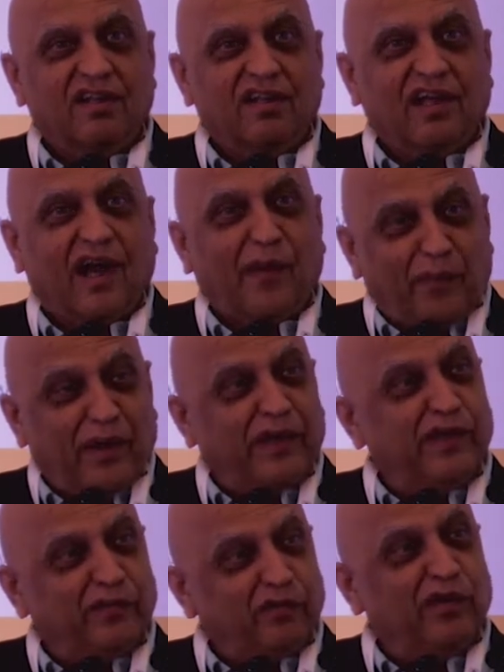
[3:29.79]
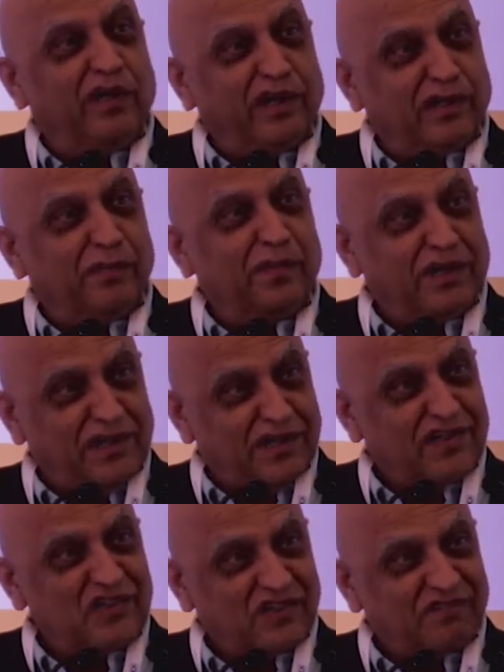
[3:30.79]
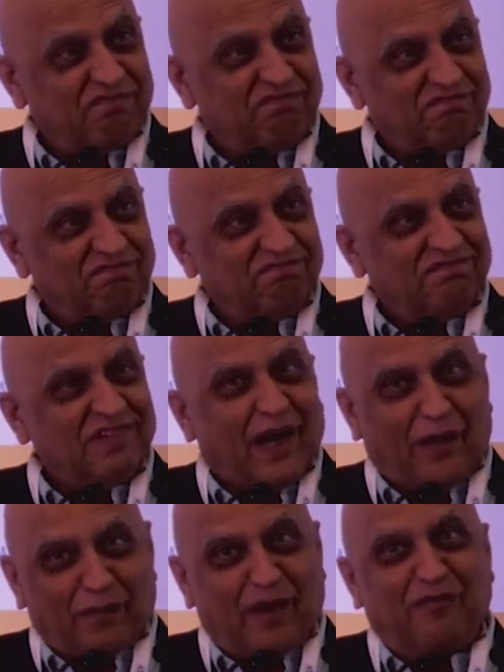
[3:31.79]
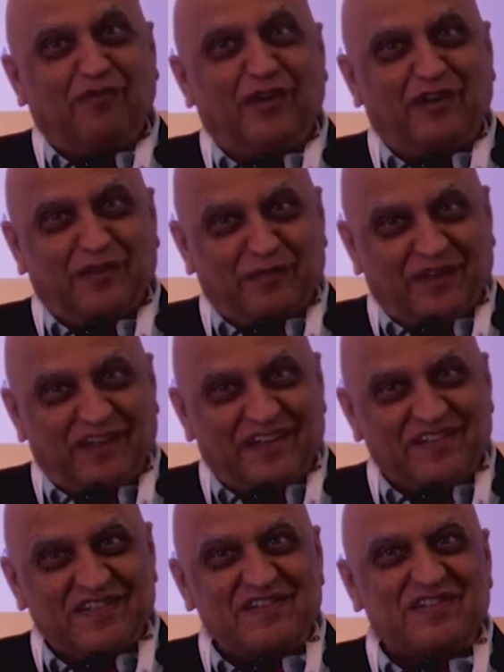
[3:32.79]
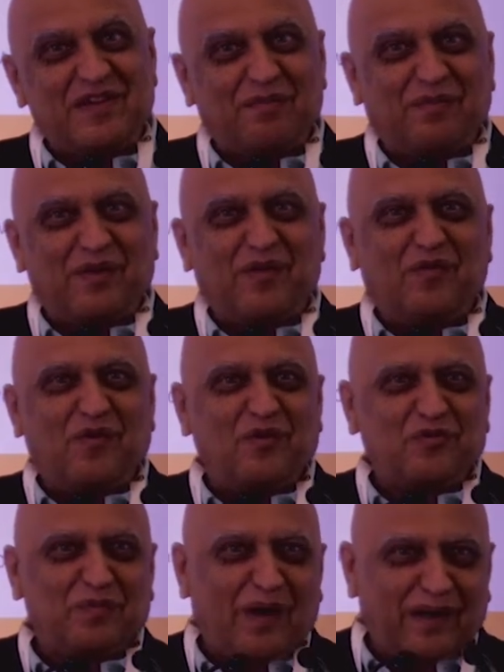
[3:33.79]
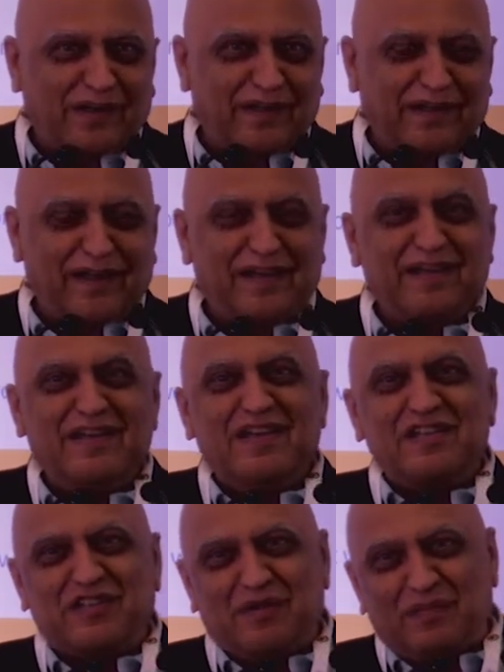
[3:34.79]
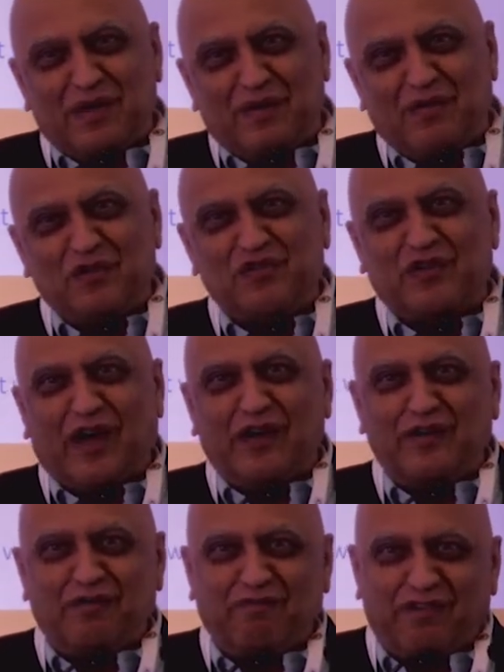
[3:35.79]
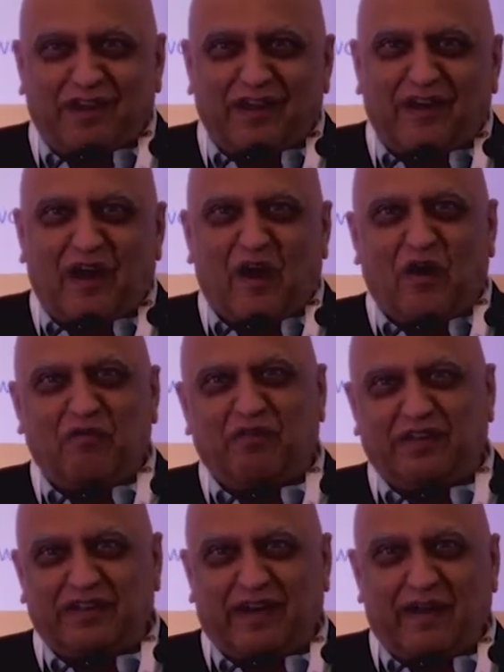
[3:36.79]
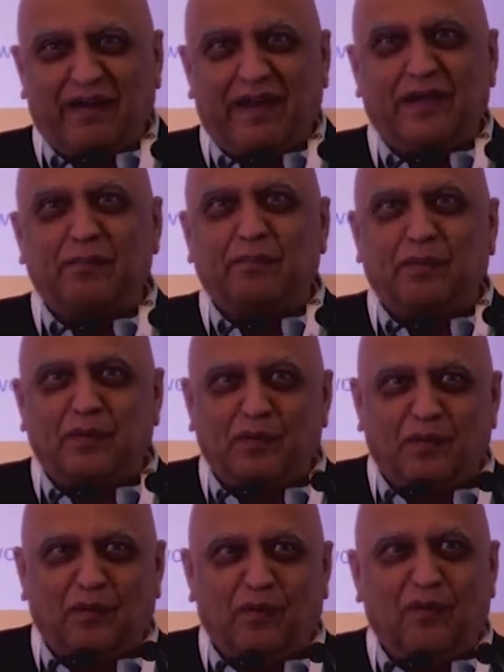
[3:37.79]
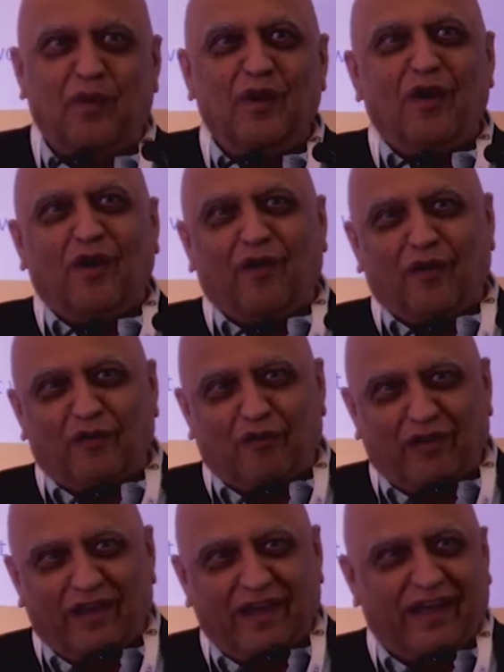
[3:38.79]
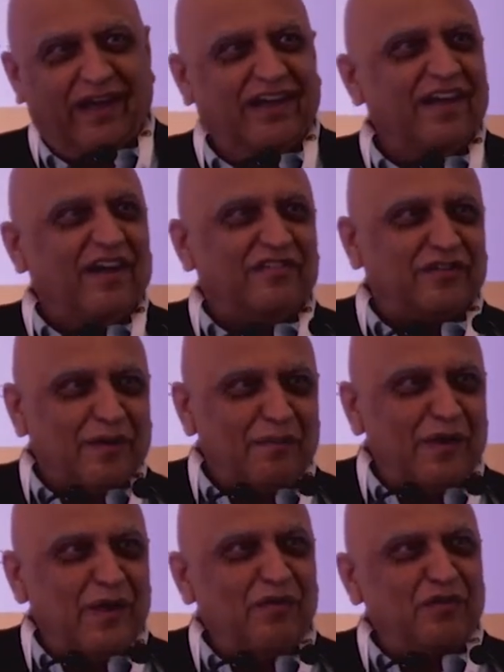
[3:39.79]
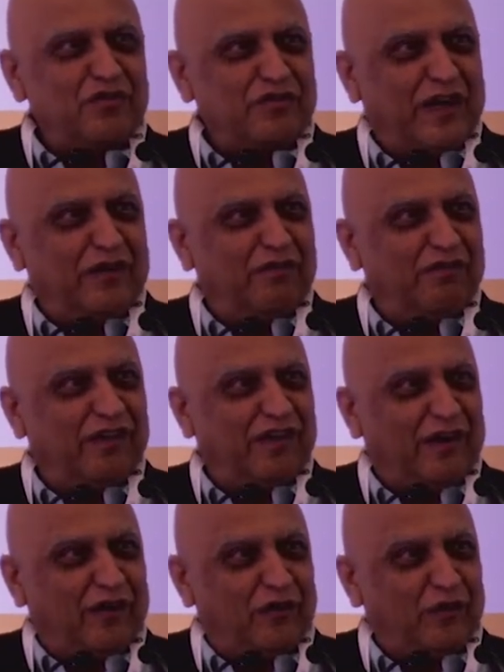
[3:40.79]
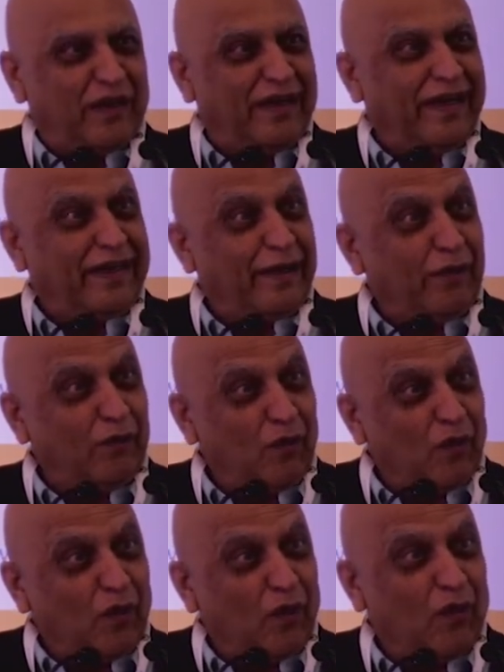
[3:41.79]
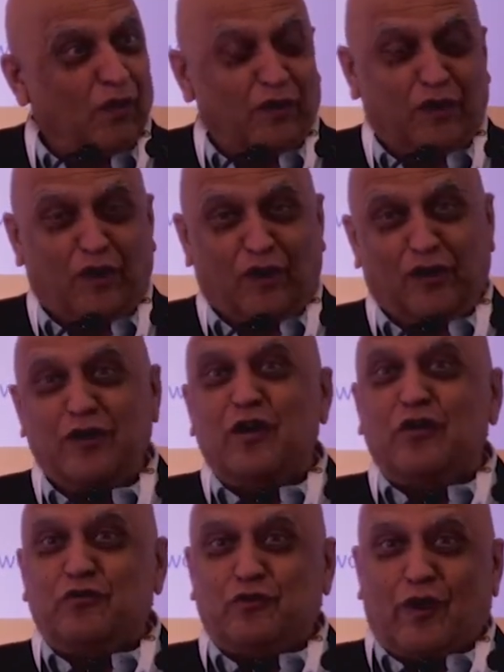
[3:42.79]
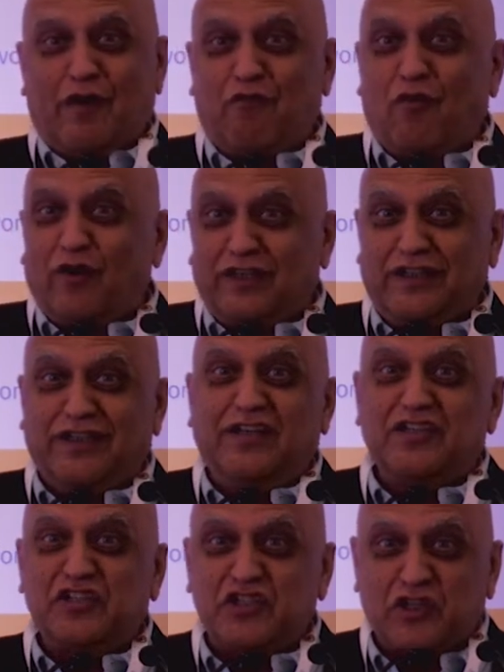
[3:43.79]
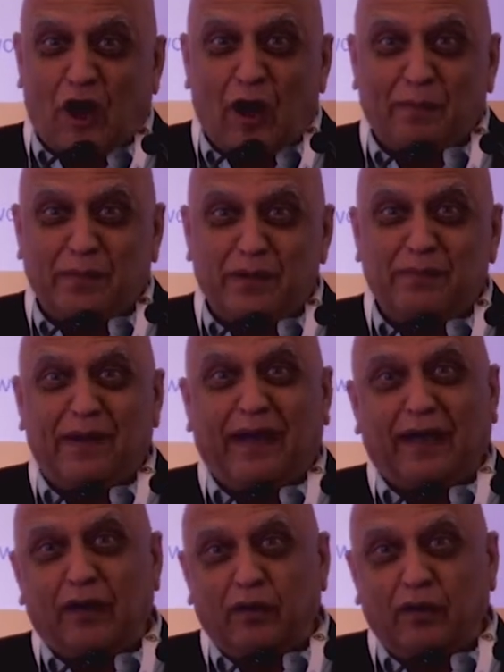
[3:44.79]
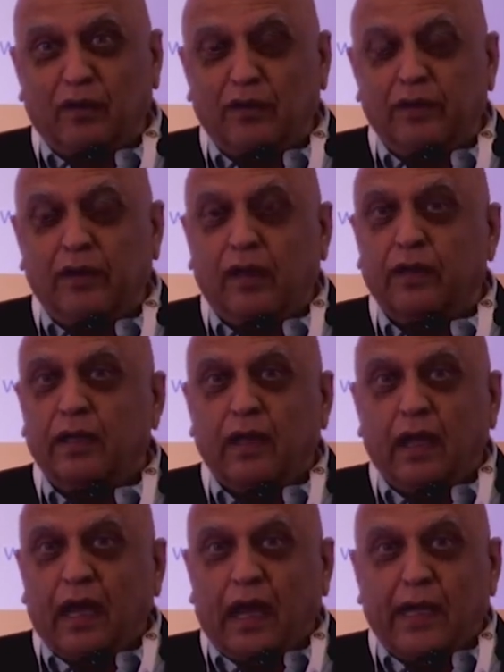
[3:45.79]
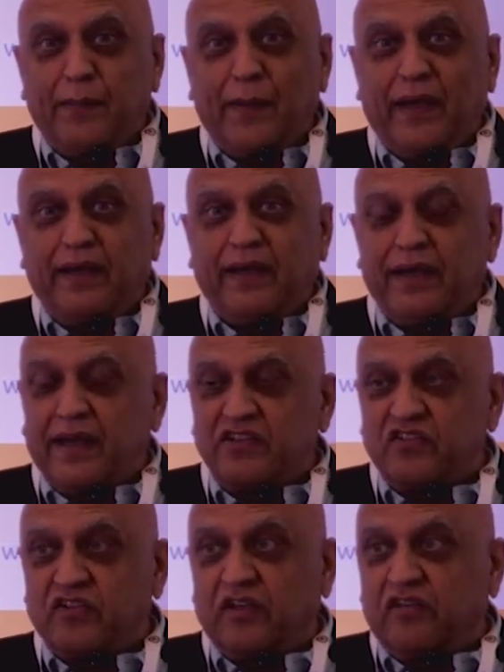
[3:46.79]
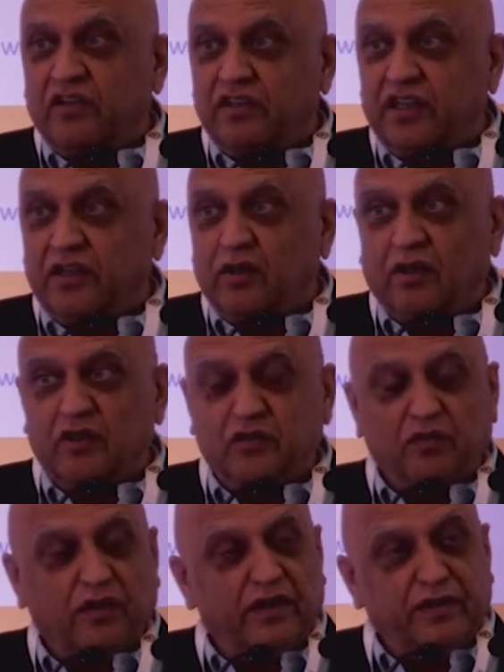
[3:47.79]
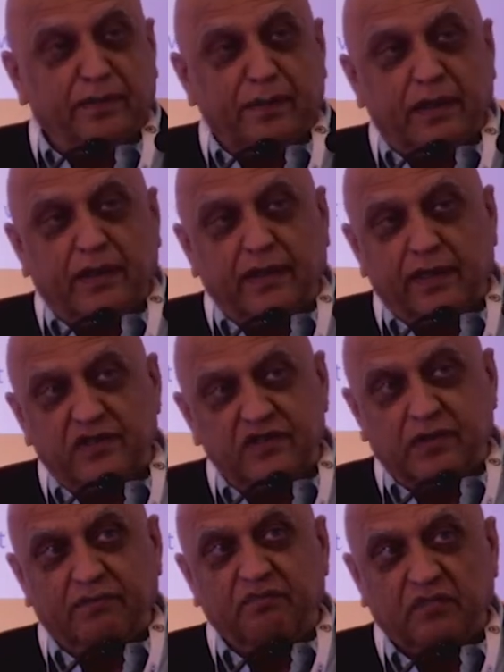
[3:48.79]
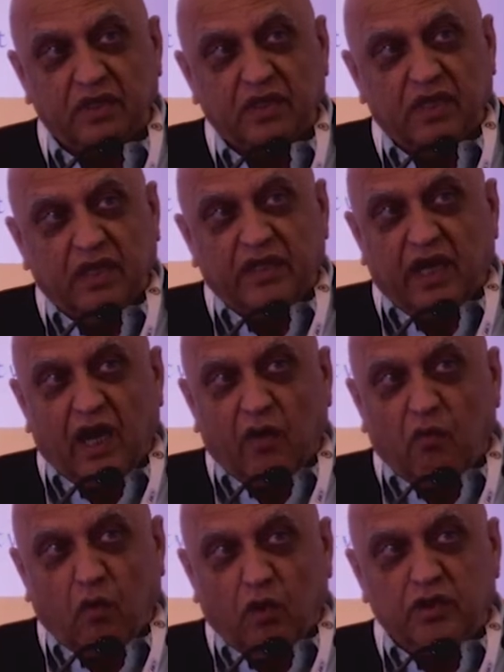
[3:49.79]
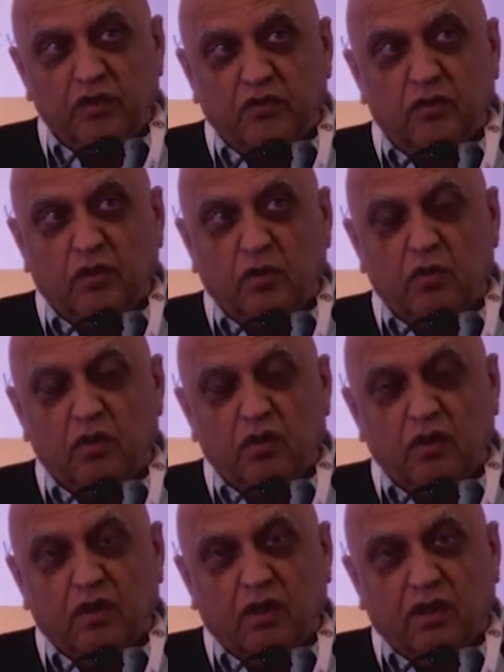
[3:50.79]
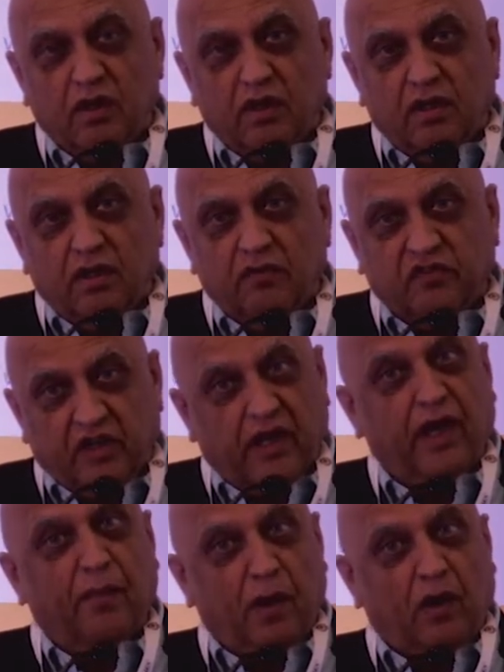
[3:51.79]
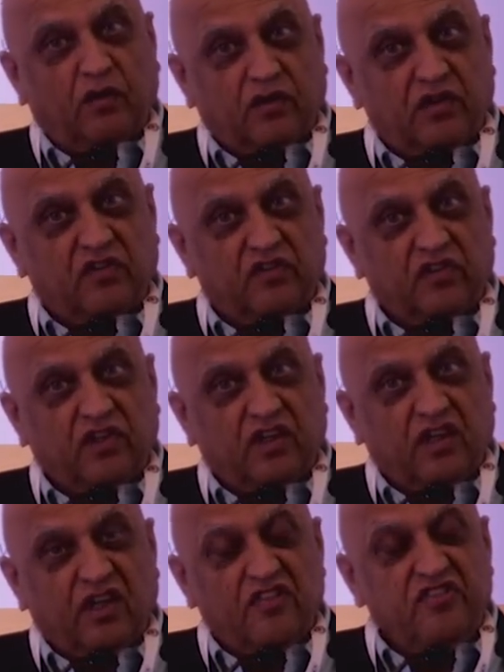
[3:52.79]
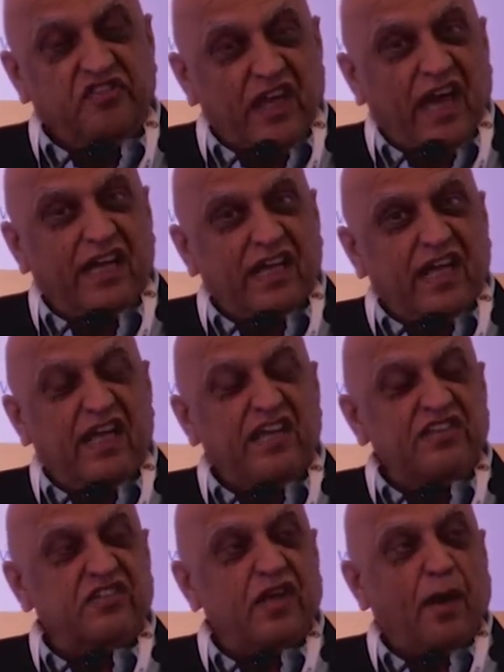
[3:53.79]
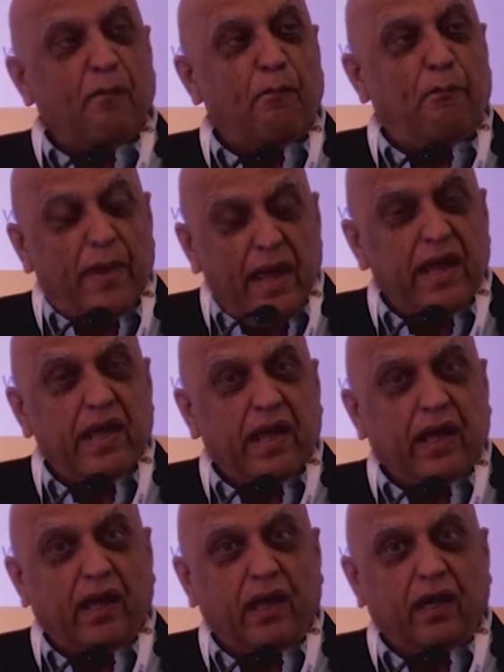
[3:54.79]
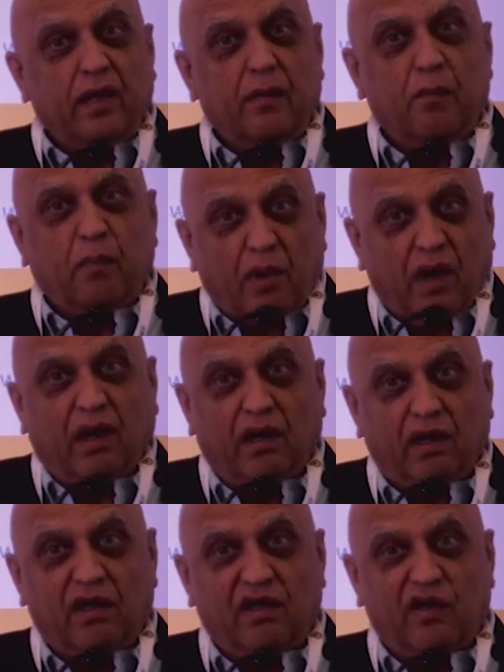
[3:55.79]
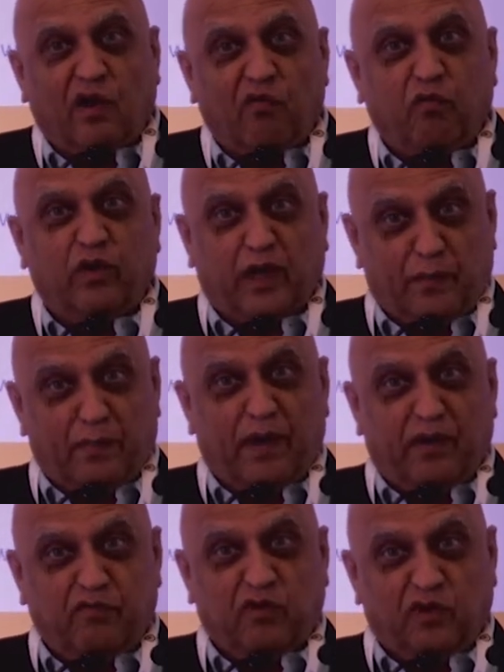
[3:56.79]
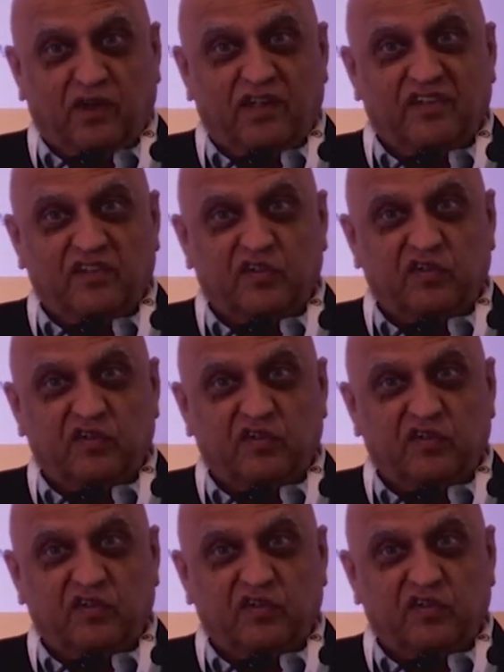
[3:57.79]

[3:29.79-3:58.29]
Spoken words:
I paid it for intermediation. I paid for intermediation. Somebody who was marketing, somebody who was trying to figure out whether I like blue or red, somebody who was trying to figure out, do I like a logo or not? Do I want it in a shop in Bangalore or not? I paid an extra $30 for intermediation. Now I want you to think about this. That is a big part of what I paid for it.